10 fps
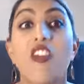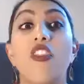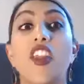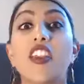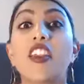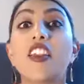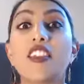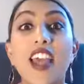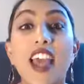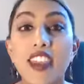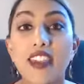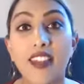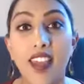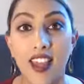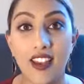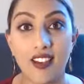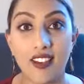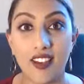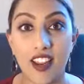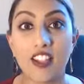then take that
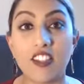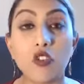as